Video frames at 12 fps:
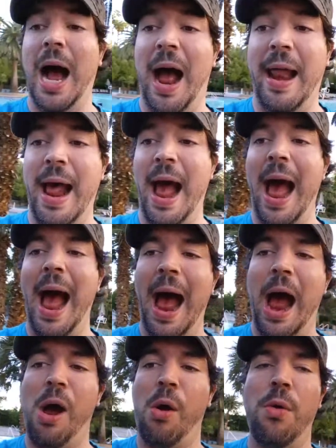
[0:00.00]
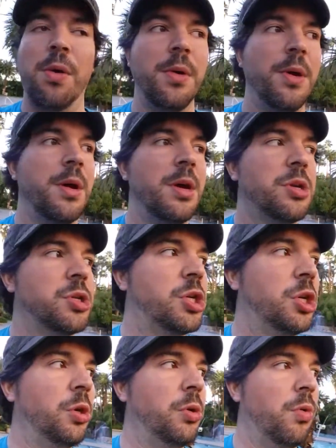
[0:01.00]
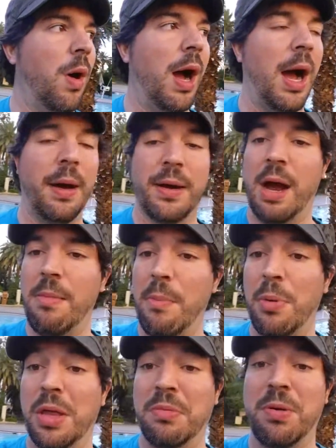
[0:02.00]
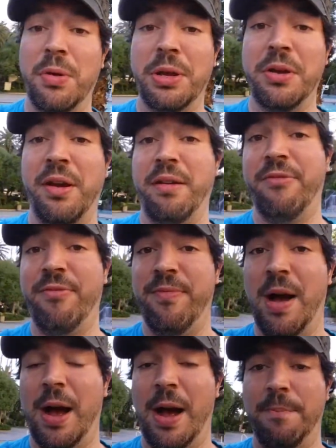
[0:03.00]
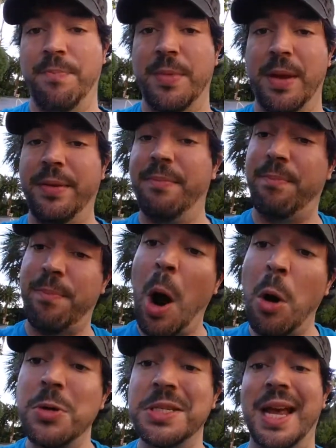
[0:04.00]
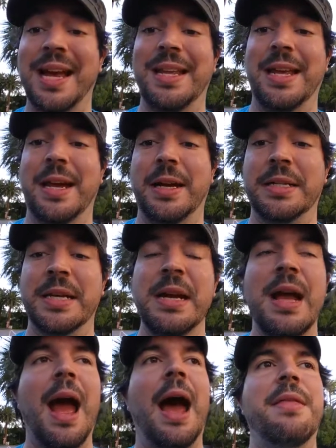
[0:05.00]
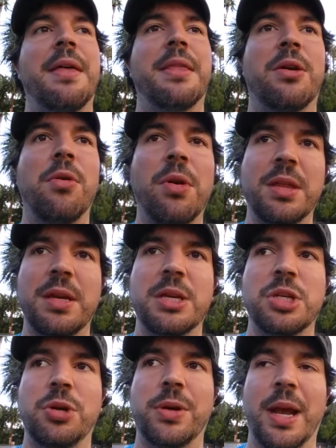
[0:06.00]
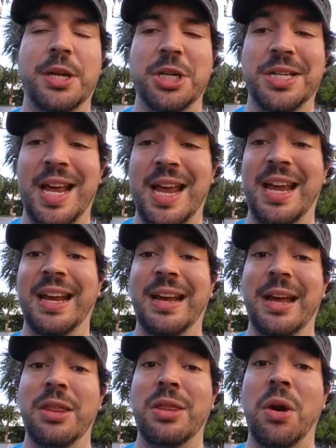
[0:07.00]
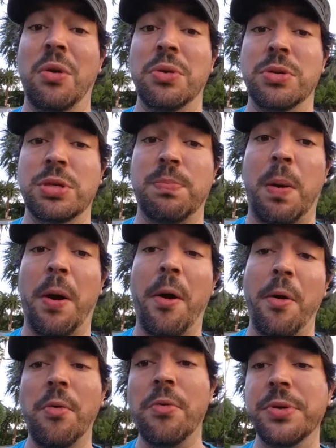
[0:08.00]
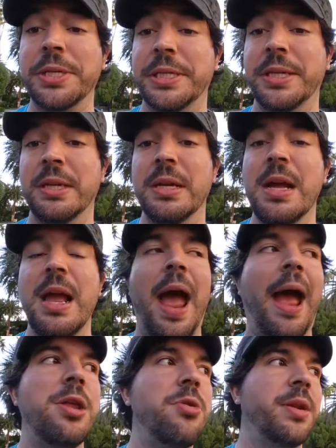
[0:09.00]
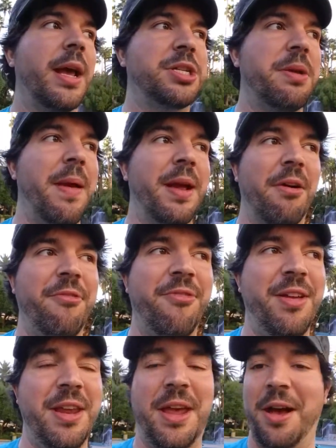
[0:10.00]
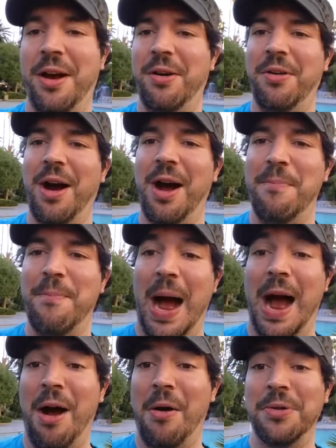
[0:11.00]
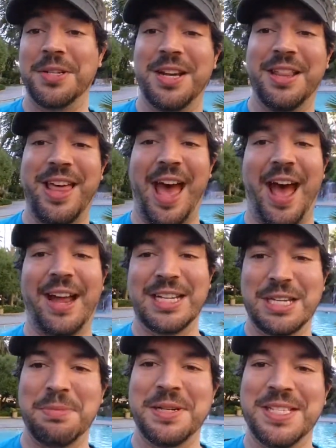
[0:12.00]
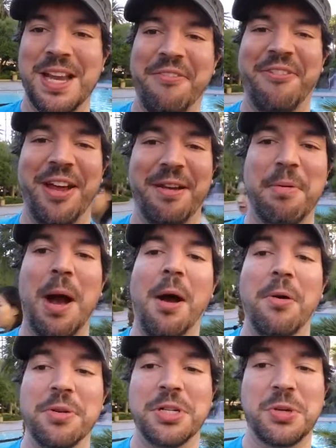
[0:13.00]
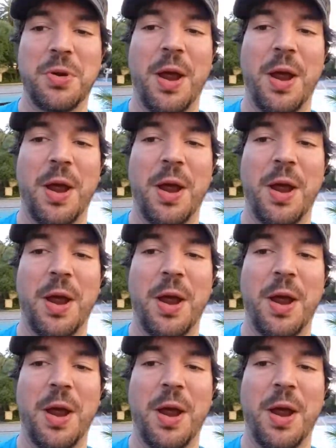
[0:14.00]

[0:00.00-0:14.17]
on how to come up with really good post ideas. And then the cool thing is you can actually take those posts and you can actually make a video about that specific post,